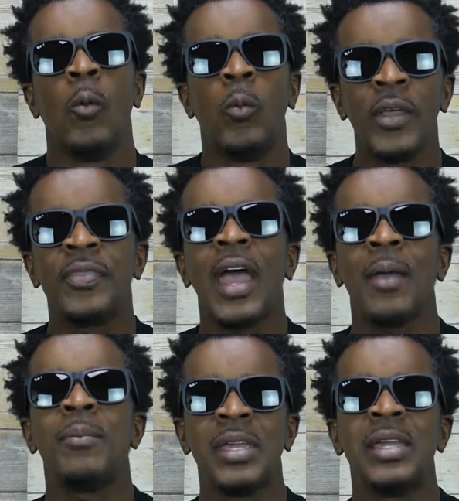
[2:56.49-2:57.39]
With
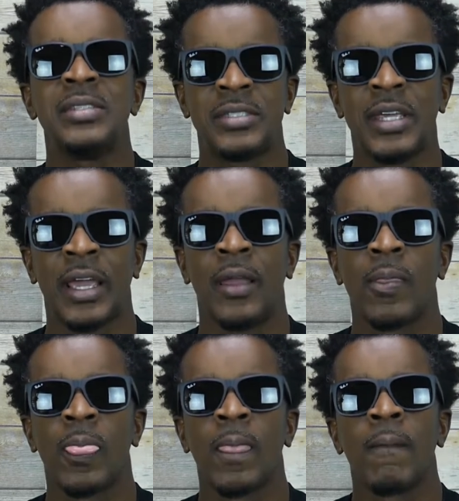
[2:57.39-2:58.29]
that being said,
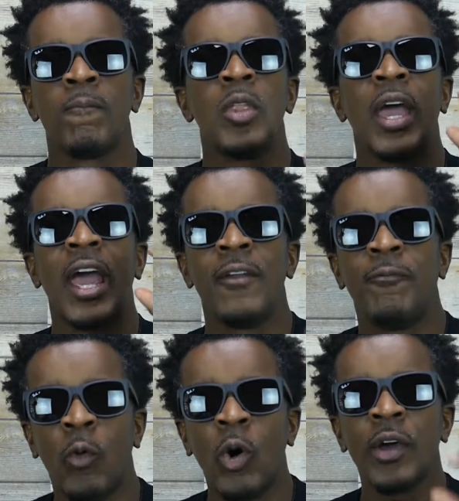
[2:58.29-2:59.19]

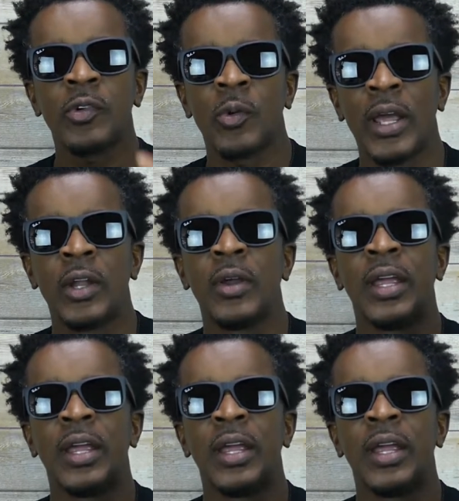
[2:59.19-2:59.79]
a fourth grader